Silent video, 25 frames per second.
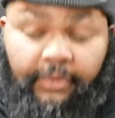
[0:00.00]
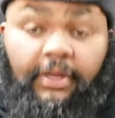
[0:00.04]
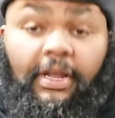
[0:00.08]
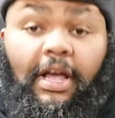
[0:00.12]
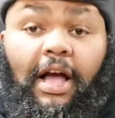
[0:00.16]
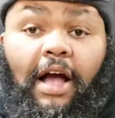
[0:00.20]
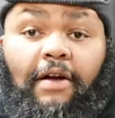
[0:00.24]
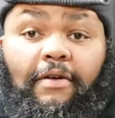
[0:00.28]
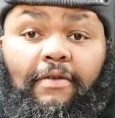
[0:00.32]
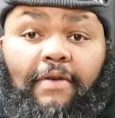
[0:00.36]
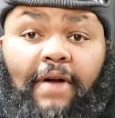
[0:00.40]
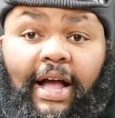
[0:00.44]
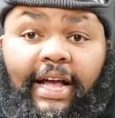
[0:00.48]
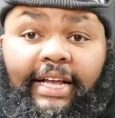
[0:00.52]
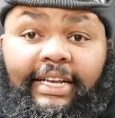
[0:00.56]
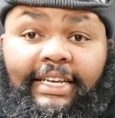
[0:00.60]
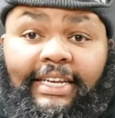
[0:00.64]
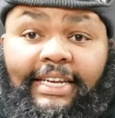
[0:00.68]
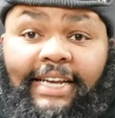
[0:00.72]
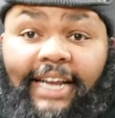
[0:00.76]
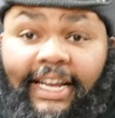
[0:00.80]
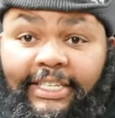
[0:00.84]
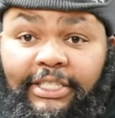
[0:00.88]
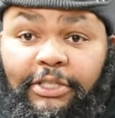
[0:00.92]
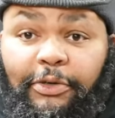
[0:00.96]
All right,
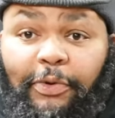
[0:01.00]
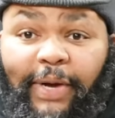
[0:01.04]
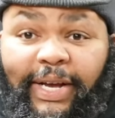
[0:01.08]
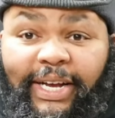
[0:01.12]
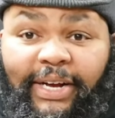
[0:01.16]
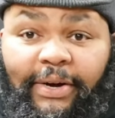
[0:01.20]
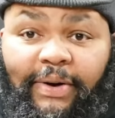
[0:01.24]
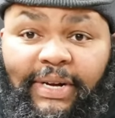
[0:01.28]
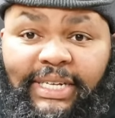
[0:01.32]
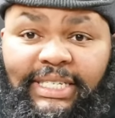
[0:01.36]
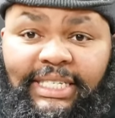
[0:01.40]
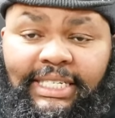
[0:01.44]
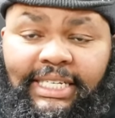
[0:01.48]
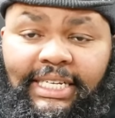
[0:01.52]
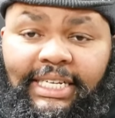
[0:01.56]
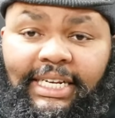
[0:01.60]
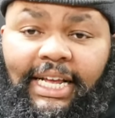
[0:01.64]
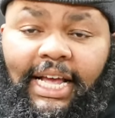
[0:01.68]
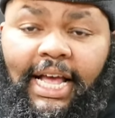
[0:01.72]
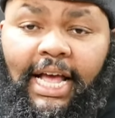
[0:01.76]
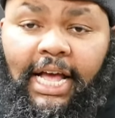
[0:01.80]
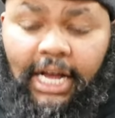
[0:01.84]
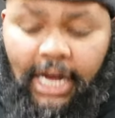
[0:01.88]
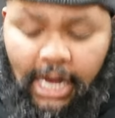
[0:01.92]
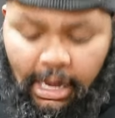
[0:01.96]
next quick question
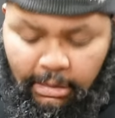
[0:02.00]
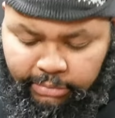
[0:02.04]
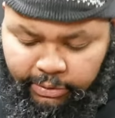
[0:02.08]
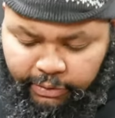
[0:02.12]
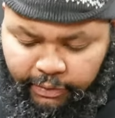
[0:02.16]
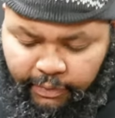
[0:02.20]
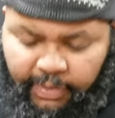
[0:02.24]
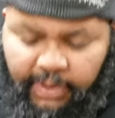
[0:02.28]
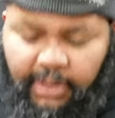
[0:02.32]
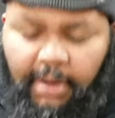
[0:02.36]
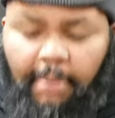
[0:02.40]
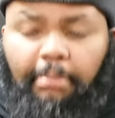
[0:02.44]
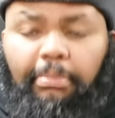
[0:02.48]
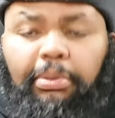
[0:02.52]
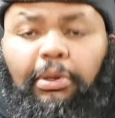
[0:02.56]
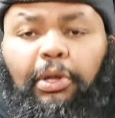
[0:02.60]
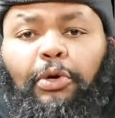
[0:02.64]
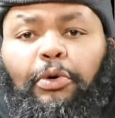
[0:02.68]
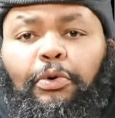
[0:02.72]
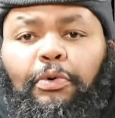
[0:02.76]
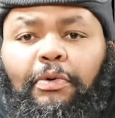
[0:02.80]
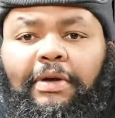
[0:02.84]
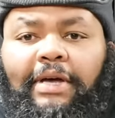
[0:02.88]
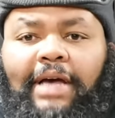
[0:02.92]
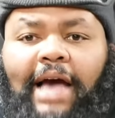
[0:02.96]
comes from the
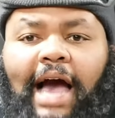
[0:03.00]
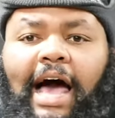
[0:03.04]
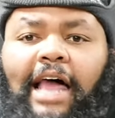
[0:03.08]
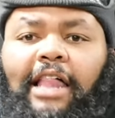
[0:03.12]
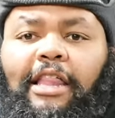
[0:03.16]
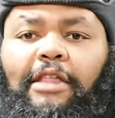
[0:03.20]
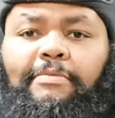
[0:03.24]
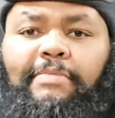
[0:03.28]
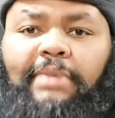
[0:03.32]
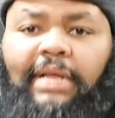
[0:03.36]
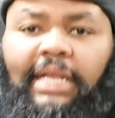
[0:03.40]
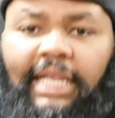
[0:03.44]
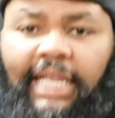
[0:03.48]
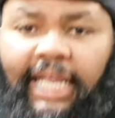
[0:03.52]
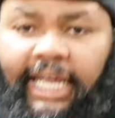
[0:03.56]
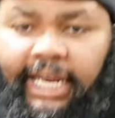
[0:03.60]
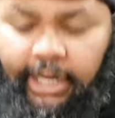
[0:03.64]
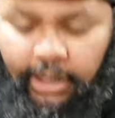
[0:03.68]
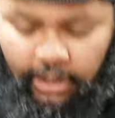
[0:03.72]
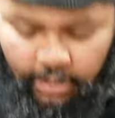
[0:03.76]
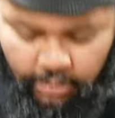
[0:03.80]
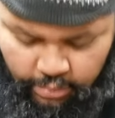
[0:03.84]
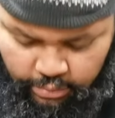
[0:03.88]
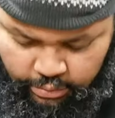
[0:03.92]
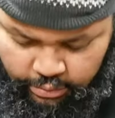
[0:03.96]
blue collar
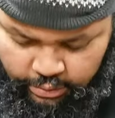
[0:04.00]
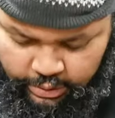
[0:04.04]
millennial.